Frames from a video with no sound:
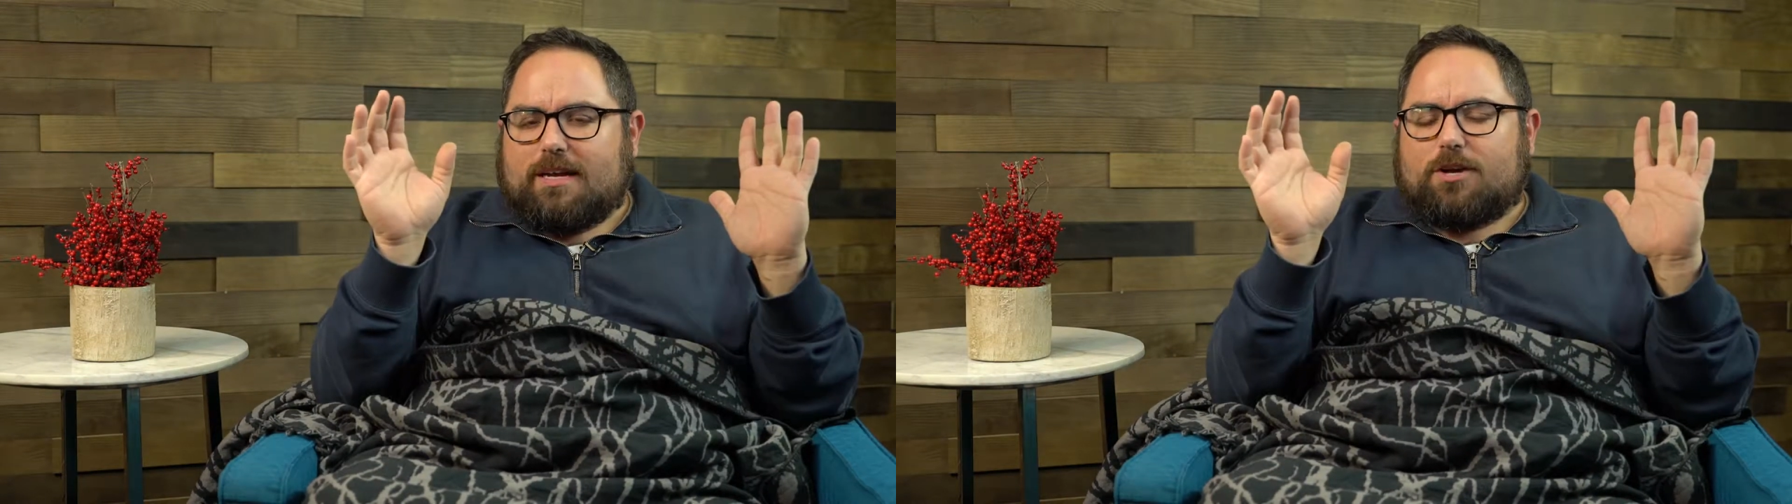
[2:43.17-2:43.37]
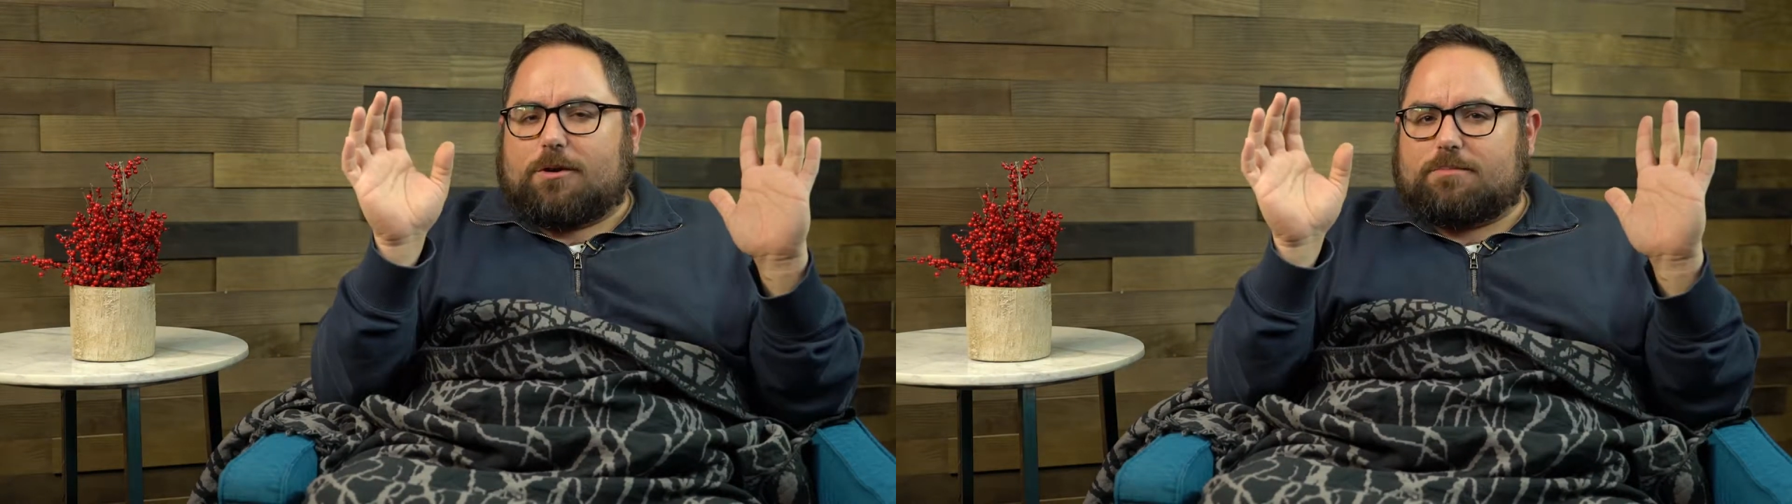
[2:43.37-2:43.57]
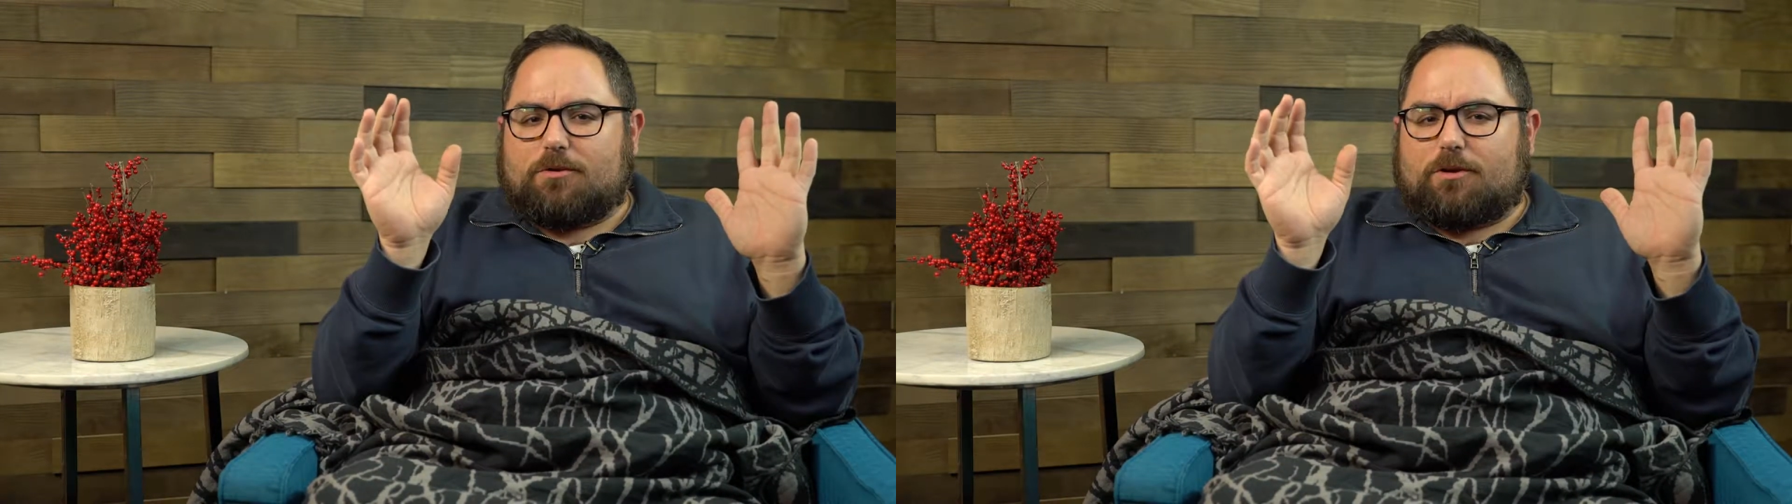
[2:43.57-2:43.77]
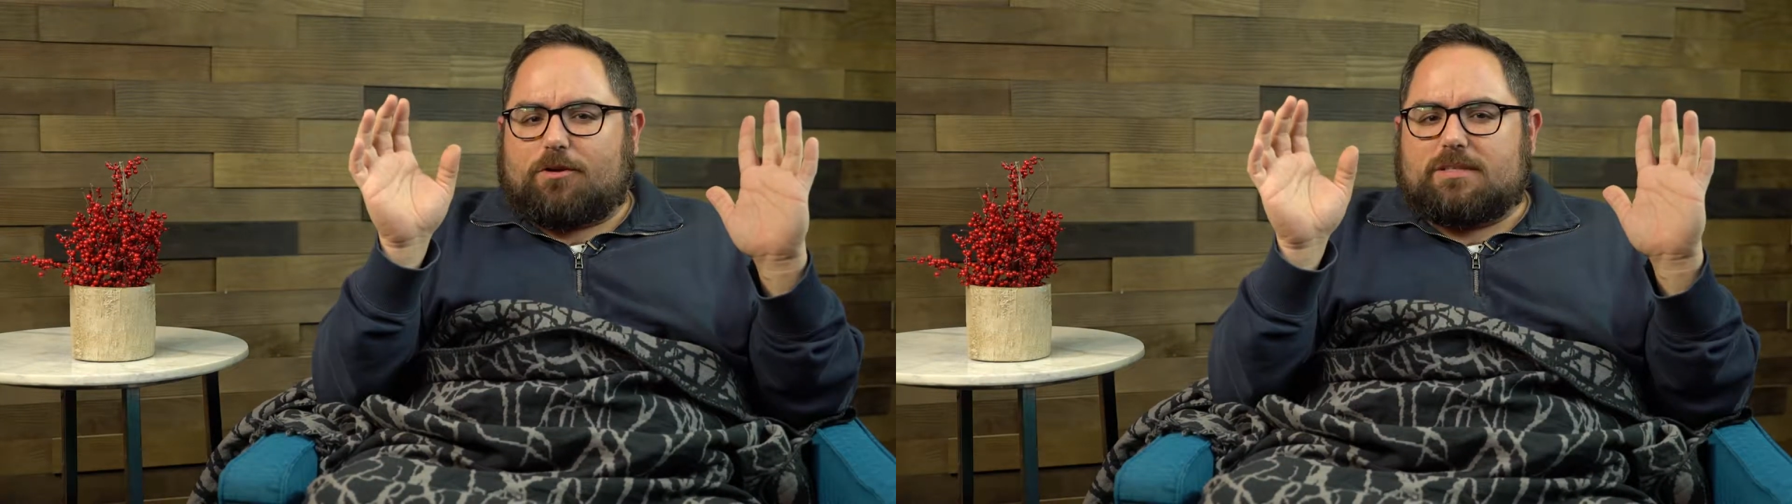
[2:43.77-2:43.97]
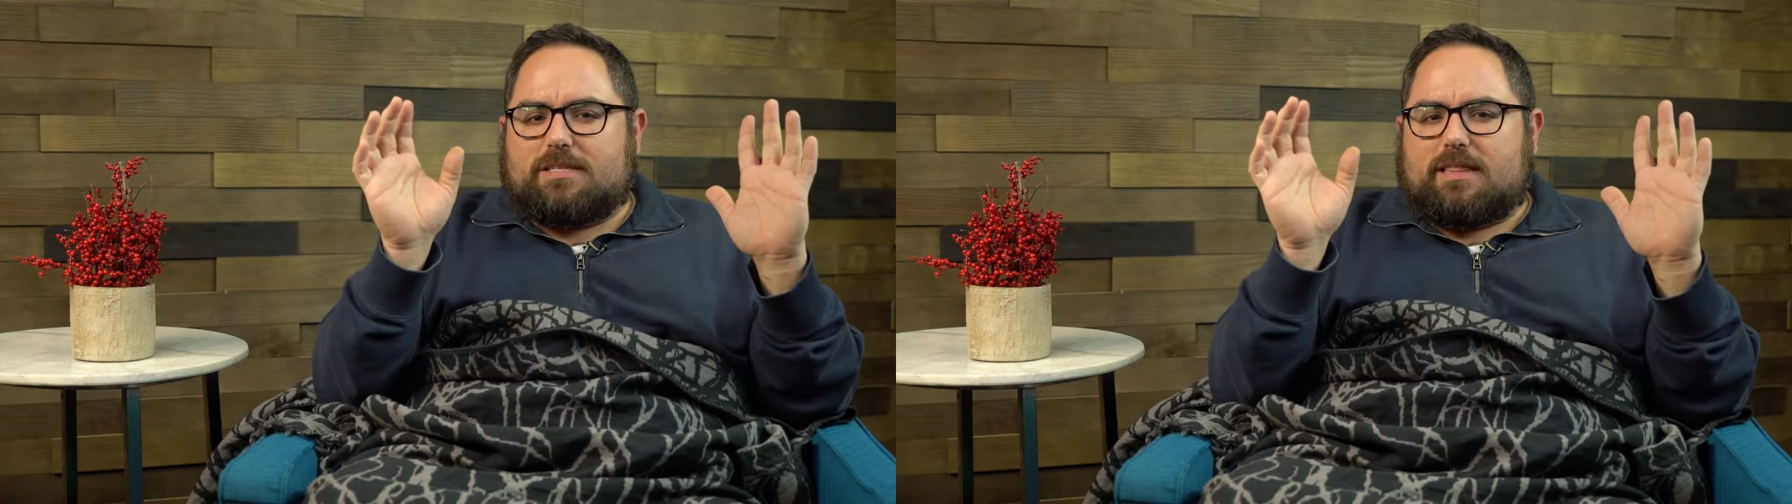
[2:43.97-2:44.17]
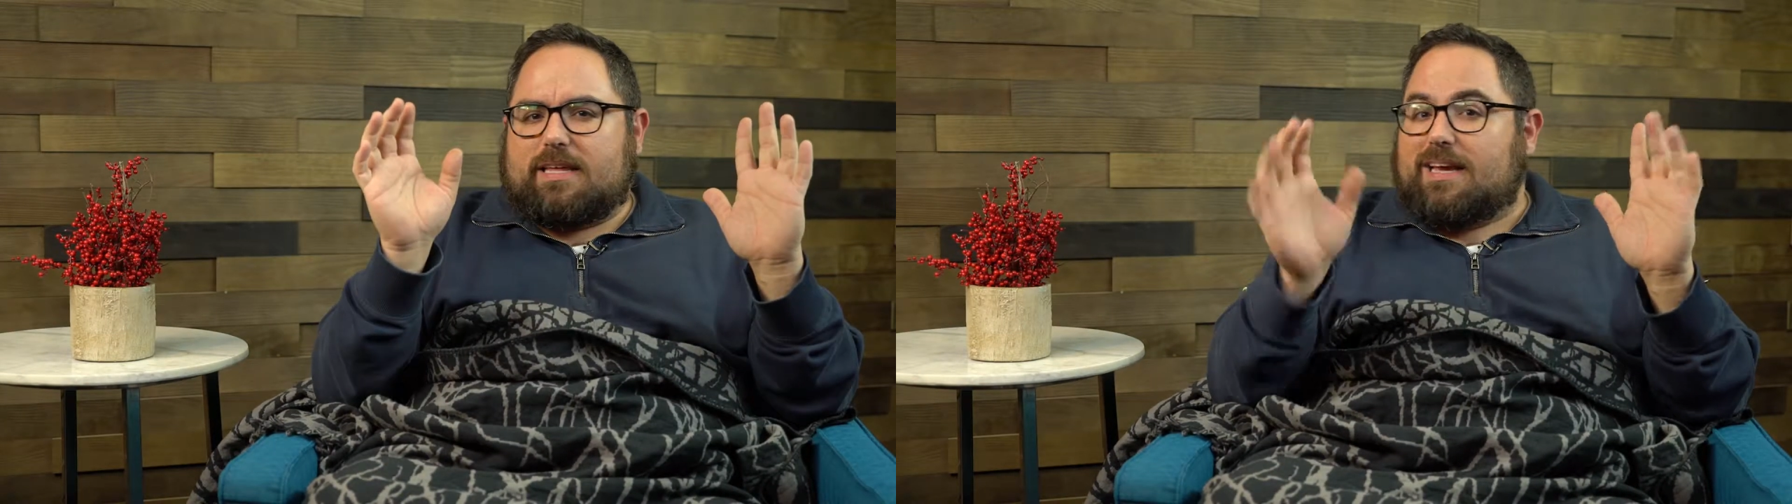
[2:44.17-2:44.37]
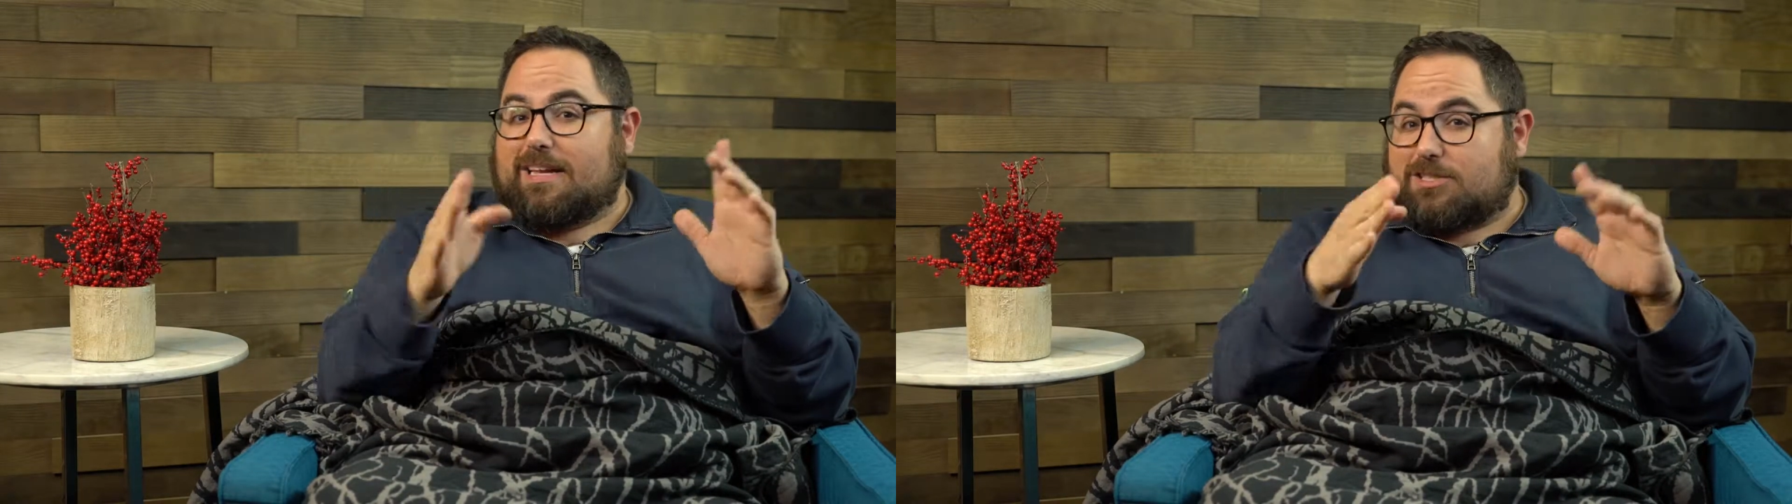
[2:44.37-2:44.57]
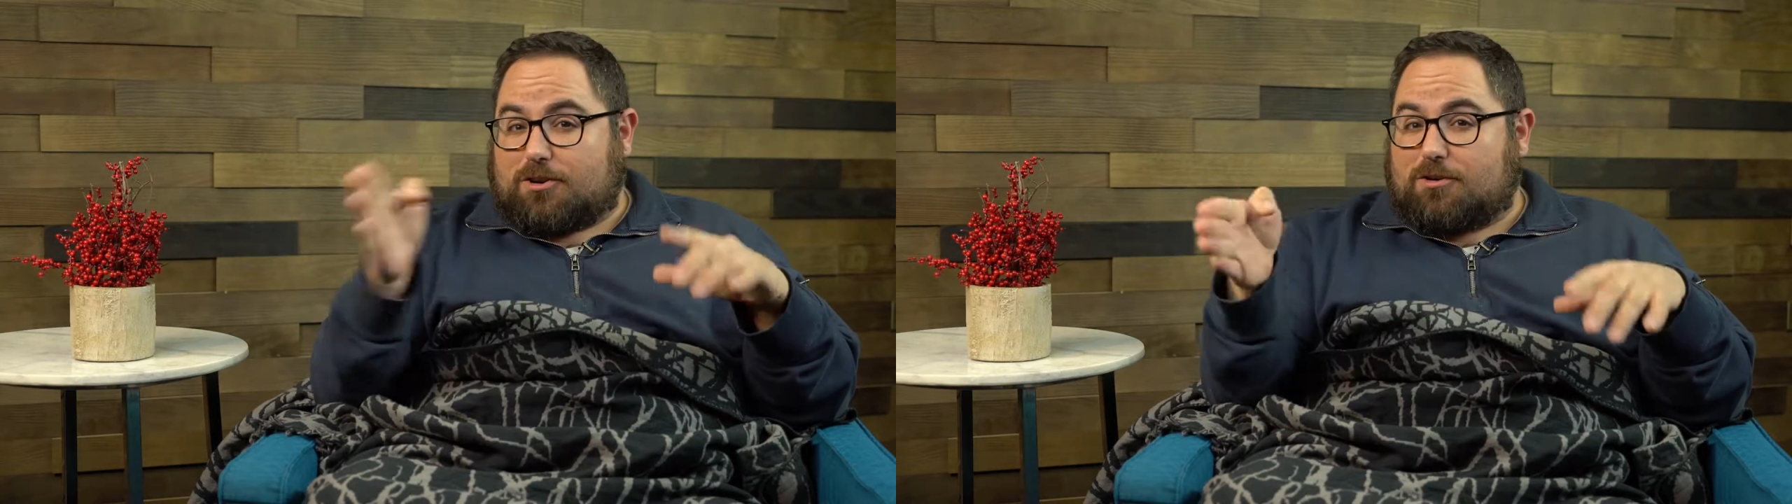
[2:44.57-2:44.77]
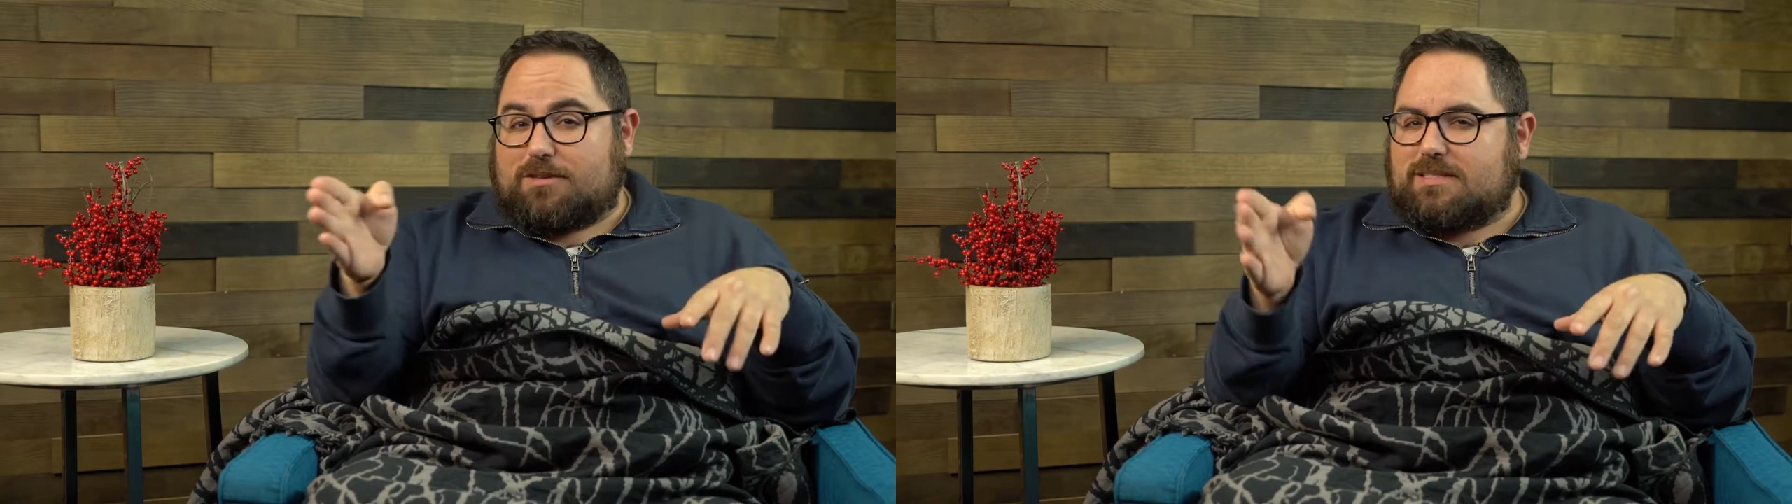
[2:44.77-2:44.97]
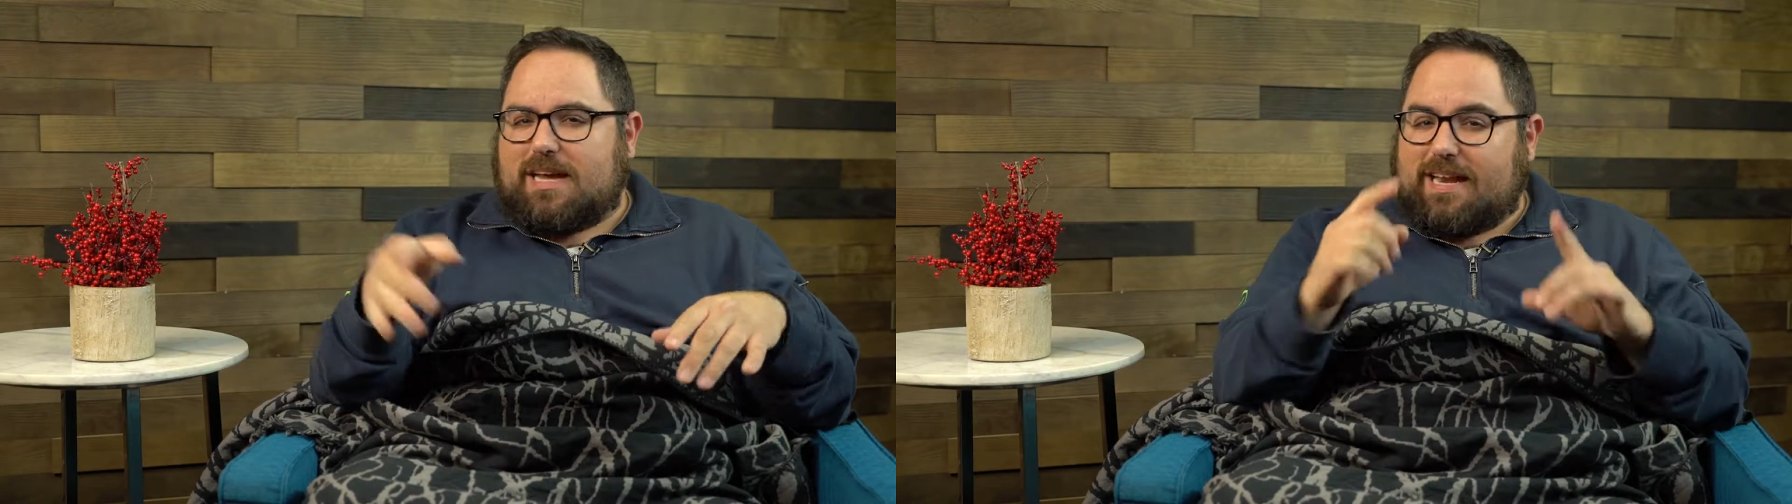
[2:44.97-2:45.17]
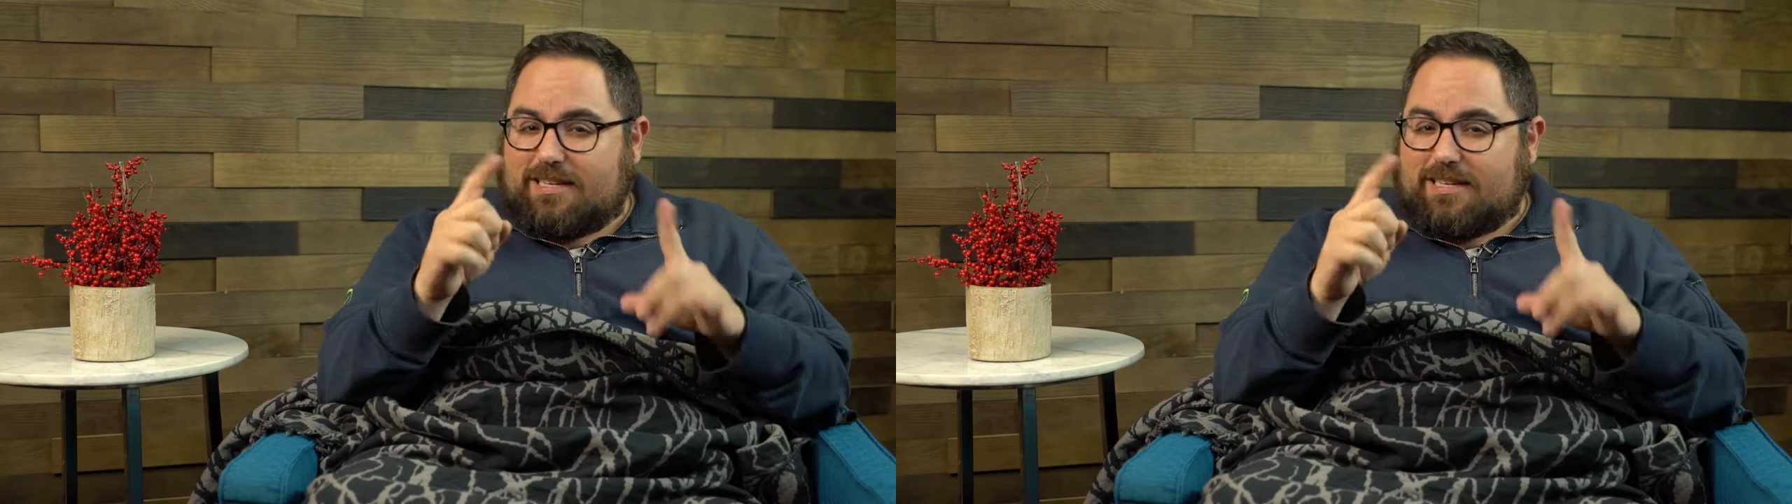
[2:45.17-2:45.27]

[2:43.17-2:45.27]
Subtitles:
cryptocurrency thing in its current state